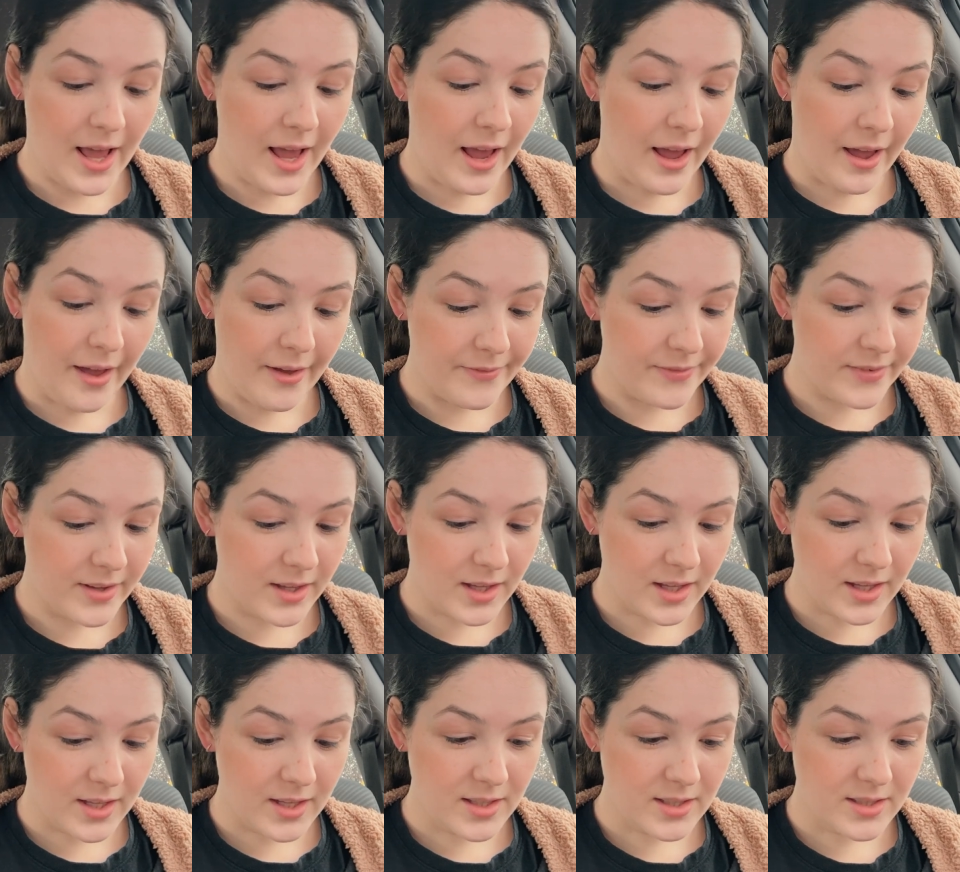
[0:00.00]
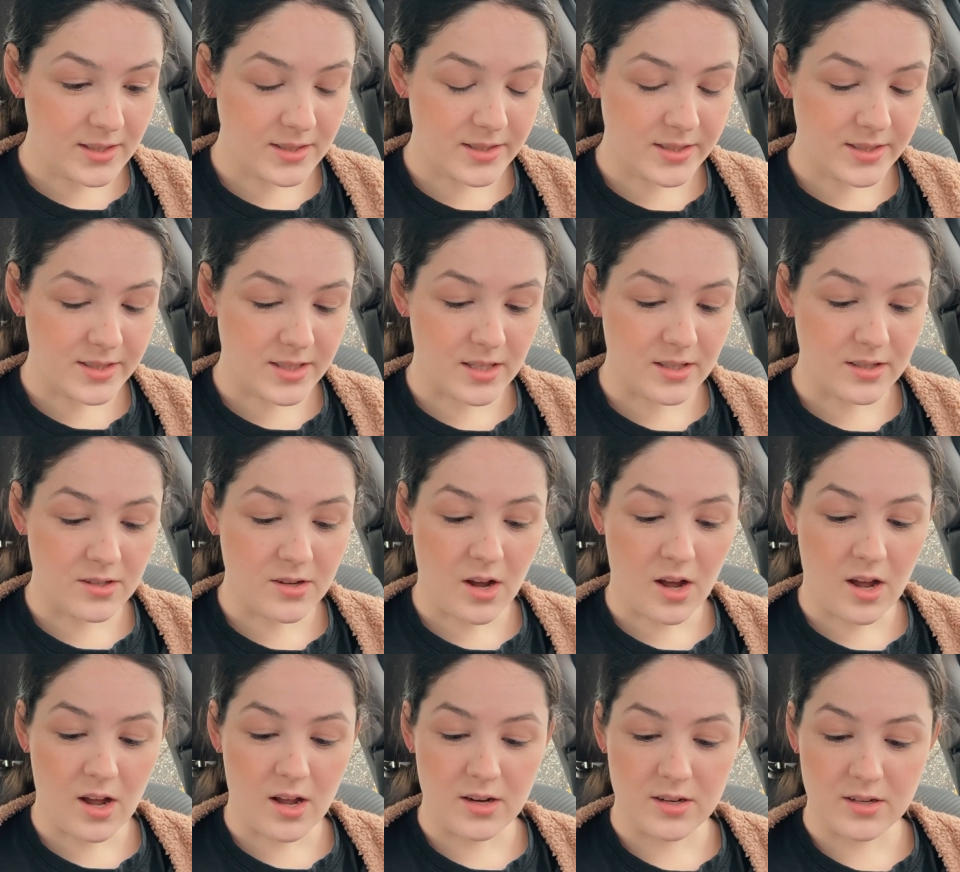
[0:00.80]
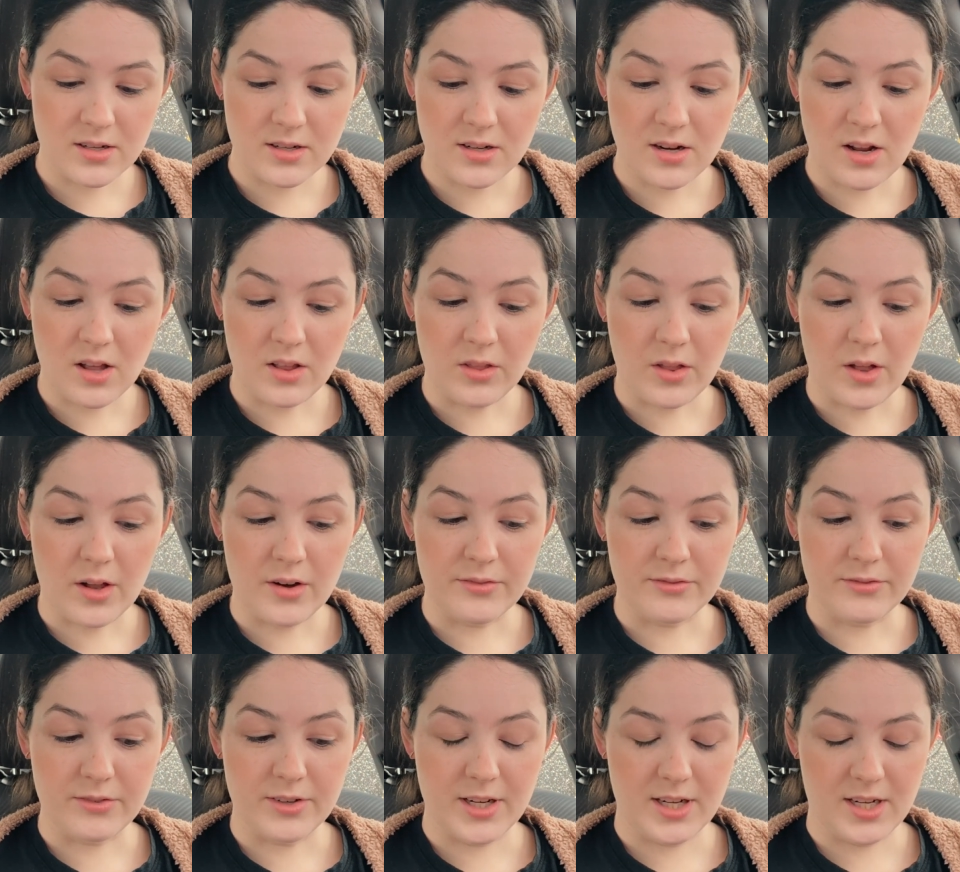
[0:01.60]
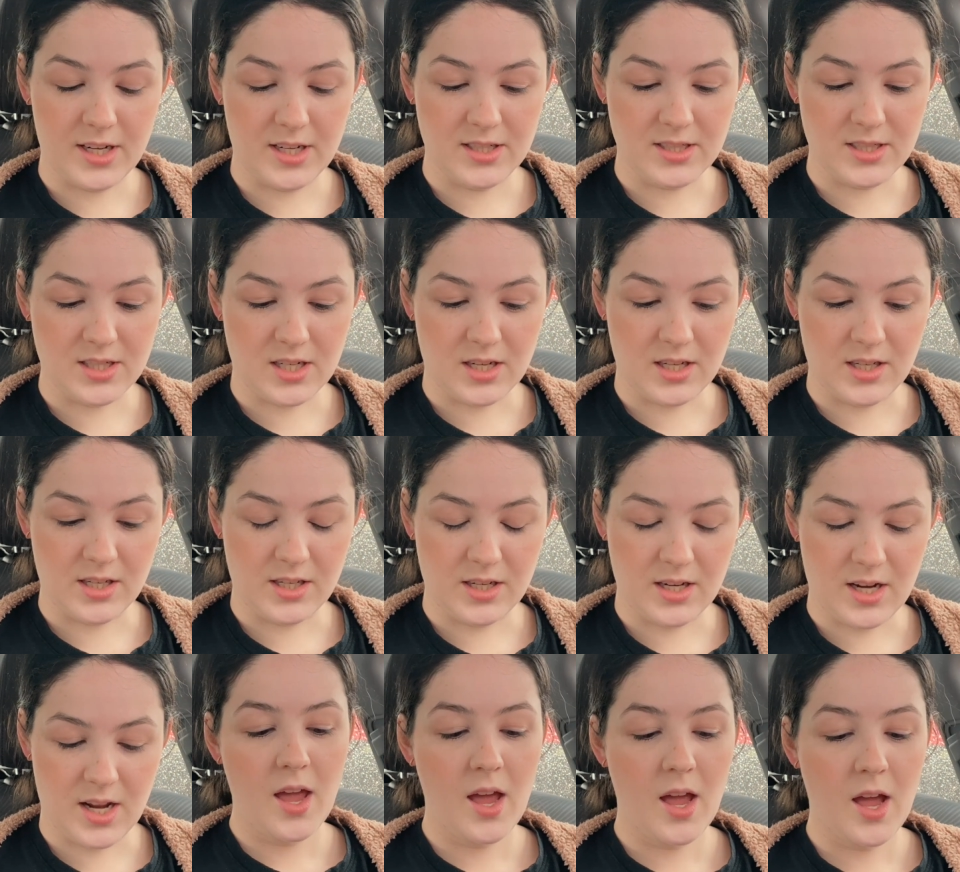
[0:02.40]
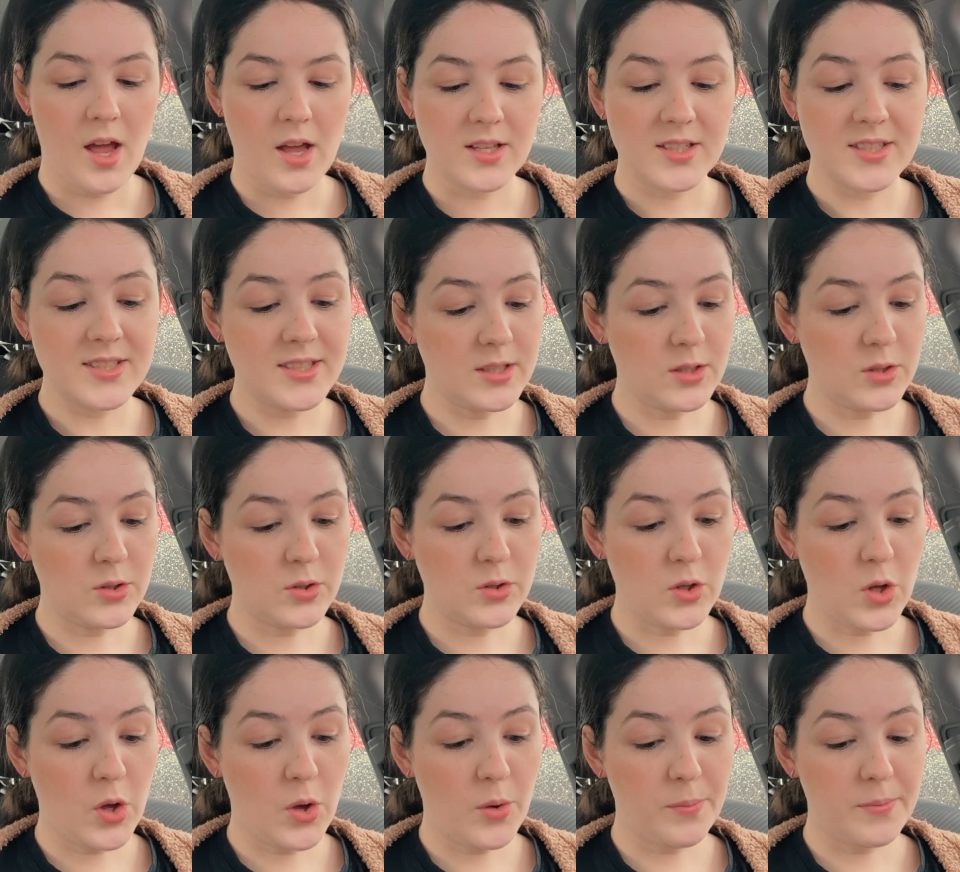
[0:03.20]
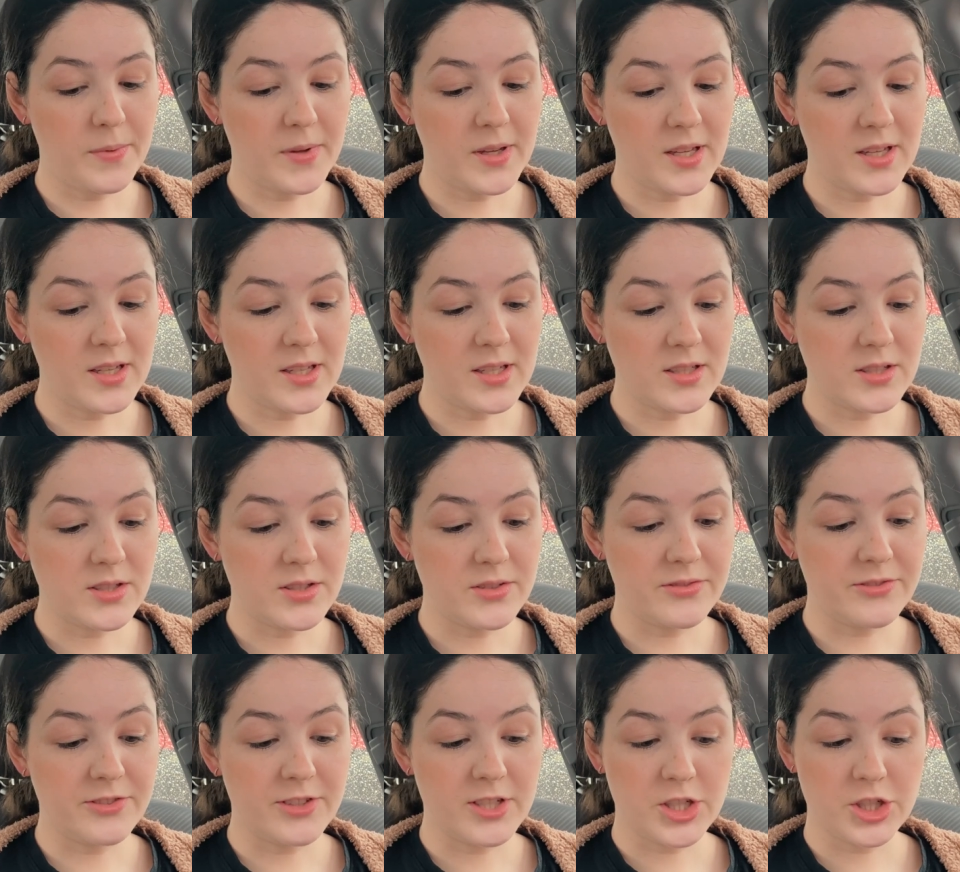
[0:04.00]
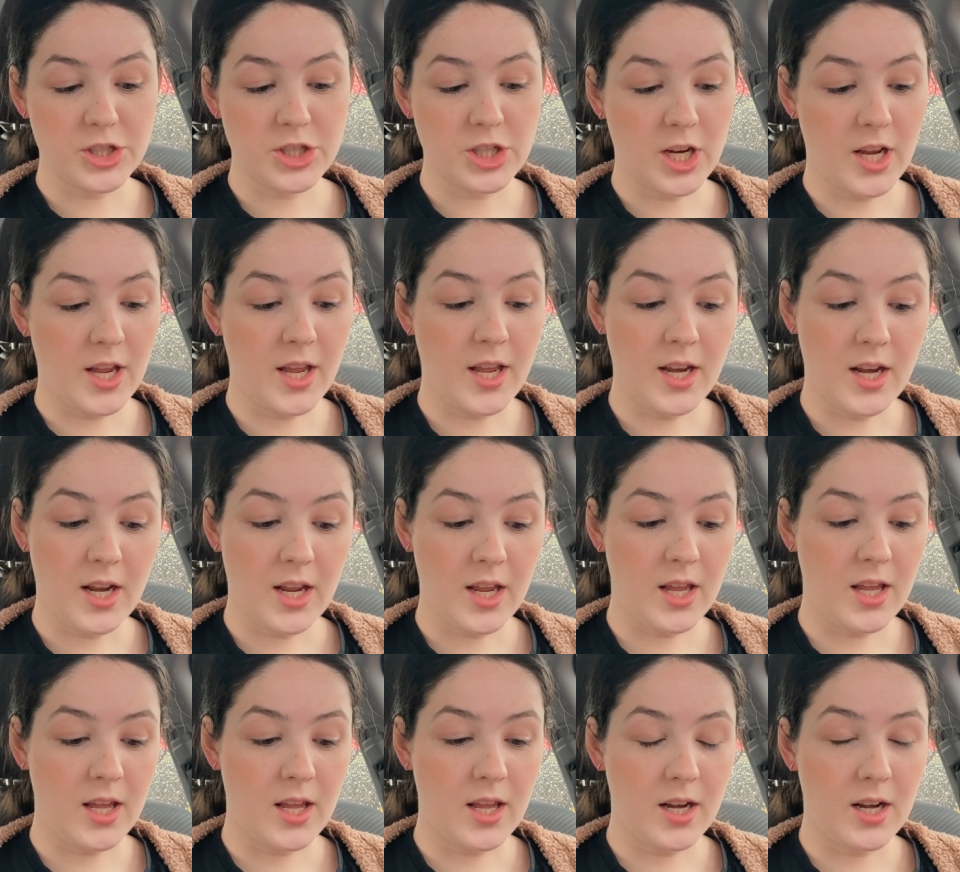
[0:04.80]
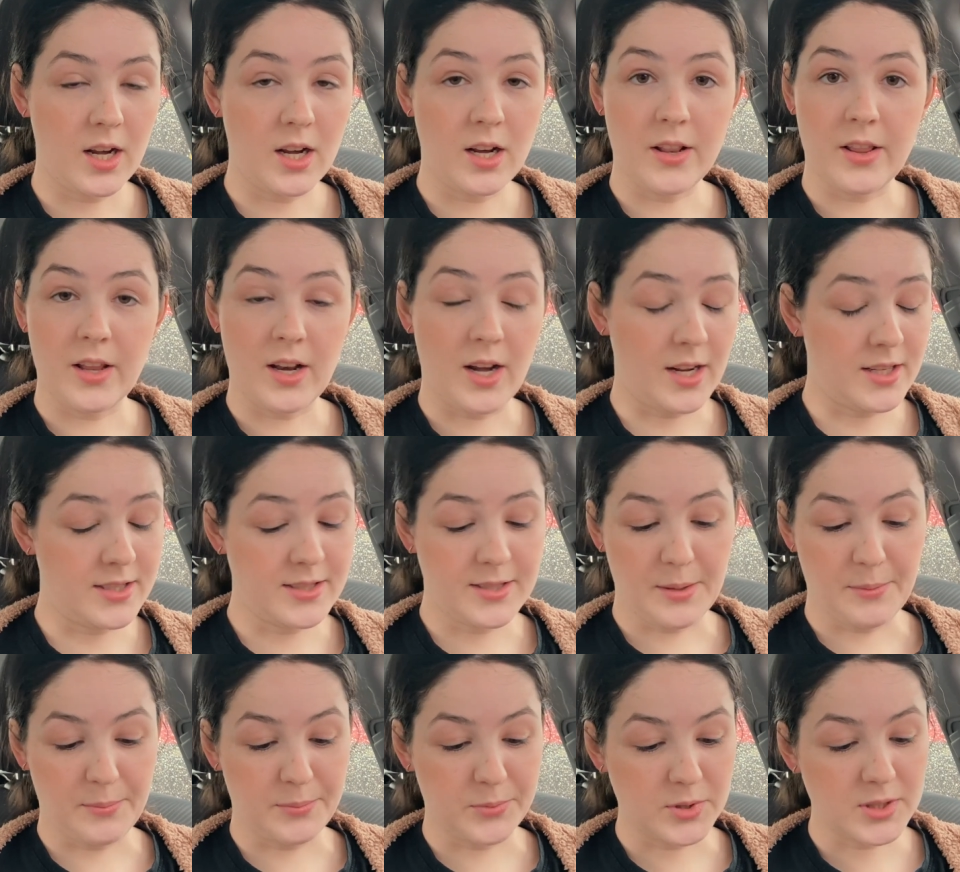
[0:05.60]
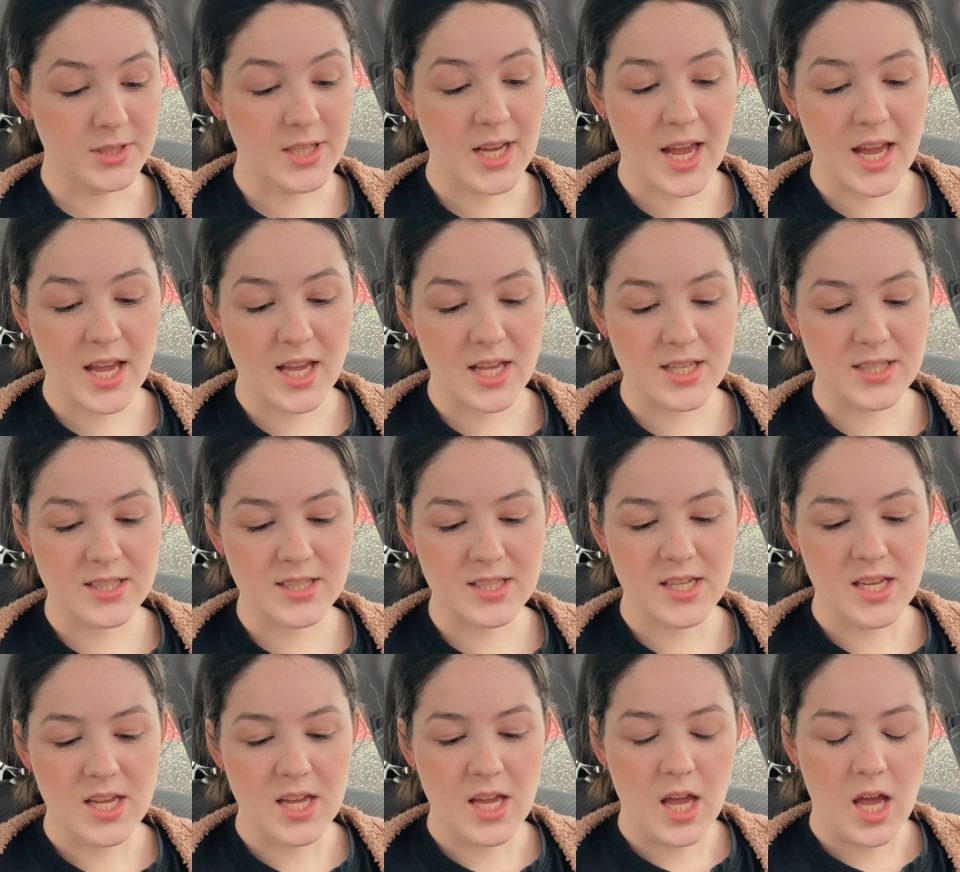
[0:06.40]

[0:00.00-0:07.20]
haven't gotten a lot of reading done. Still hoping to finish it in the next couple days.